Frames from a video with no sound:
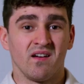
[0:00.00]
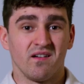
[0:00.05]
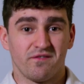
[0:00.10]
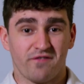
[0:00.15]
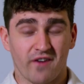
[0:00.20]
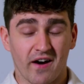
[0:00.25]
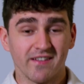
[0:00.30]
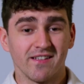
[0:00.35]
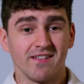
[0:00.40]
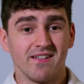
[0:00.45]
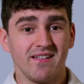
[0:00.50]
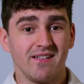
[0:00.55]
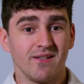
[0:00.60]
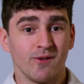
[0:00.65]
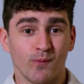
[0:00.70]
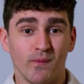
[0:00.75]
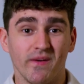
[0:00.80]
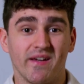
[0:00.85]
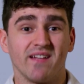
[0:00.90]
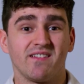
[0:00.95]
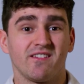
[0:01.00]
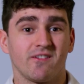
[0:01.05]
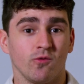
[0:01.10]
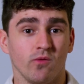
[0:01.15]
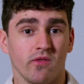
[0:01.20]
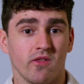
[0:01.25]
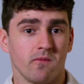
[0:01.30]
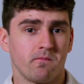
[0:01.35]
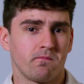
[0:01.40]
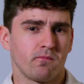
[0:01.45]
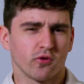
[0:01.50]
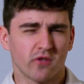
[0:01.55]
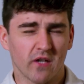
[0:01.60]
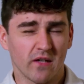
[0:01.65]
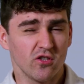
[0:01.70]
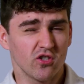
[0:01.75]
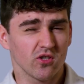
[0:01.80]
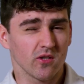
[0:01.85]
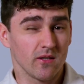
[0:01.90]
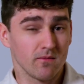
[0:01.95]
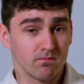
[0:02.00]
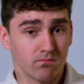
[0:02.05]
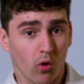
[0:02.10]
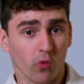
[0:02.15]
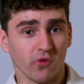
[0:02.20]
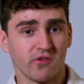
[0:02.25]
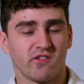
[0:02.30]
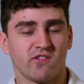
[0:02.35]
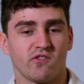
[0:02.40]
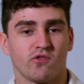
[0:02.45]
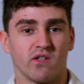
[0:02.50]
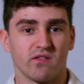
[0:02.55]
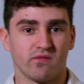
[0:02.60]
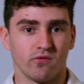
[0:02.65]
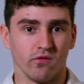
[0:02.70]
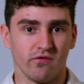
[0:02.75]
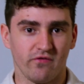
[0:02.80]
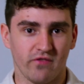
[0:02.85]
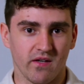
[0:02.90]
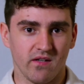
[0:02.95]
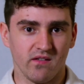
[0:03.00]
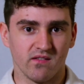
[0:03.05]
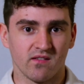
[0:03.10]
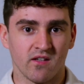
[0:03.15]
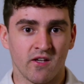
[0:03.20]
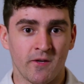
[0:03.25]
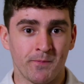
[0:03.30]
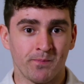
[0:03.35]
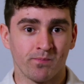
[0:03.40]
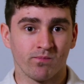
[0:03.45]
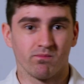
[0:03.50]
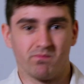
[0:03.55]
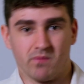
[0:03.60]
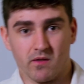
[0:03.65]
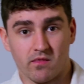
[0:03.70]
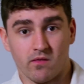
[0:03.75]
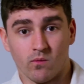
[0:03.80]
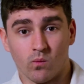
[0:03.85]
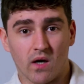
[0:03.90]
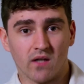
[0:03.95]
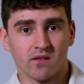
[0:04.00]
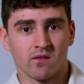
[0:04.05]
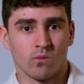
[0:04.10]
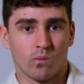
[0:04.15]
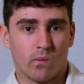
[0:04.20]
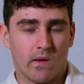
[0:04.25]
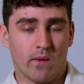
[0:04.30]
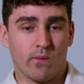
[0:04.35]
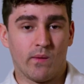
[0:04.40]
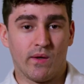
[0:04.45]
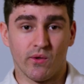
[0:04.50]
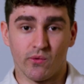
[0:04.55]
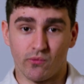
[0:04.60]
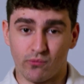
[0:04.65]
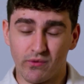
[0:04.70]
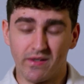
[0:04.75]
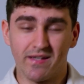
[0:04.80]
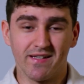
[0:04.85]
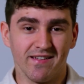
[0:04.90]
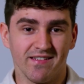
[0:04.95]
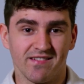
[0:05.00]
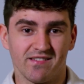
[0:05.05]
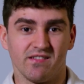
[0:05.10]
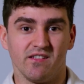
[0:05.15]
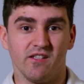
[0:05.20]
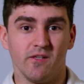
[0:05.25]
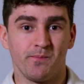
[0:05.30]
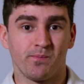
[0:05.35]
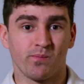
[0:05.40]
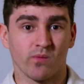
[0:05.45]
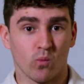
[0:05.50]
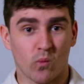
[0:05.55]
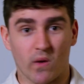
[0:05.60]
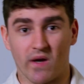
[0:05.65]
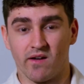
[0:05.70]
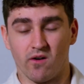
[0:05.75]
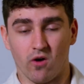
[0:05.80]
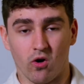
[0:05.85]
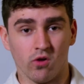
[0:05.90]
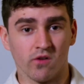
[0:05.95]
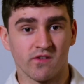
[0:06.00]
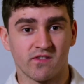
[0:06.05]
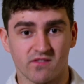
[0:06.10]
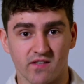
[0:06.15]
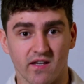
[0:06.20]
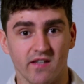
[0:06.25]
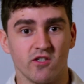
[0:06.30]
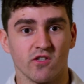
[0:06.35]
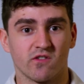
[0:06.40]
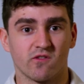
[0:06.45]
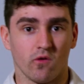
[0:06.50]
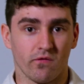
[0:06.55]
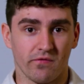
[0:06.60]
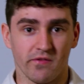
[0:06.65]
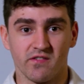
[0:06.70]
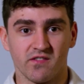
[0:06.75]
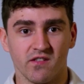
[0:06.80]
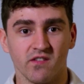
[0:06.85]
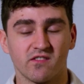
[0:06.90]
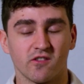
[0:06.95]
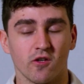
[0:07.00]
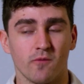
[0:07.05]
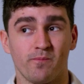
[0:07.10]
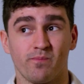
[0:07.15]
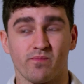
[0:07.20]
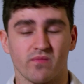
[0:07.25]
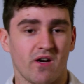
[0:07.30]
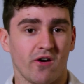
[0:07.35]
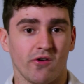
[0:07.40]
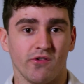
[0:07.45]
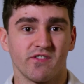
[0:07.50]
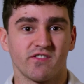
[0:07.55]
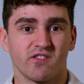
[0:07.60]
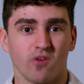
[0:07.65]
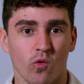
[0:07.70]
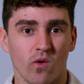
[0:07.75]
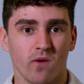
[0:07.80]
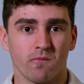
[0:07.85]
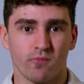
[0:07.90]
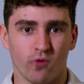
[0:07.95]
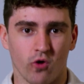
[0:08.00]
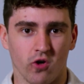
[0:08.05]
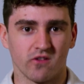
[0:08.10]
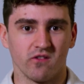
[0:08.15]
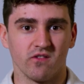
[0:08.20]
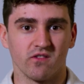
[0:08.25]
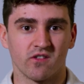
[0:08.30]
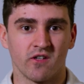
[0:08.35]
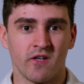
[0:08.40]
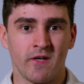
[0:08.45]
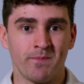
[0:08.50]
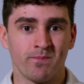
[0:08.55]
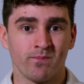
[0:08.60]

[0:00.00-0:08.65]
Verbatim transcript: Finally, we get to the potentially most stressful phase, but the one where we really see why all stages of the system are so important.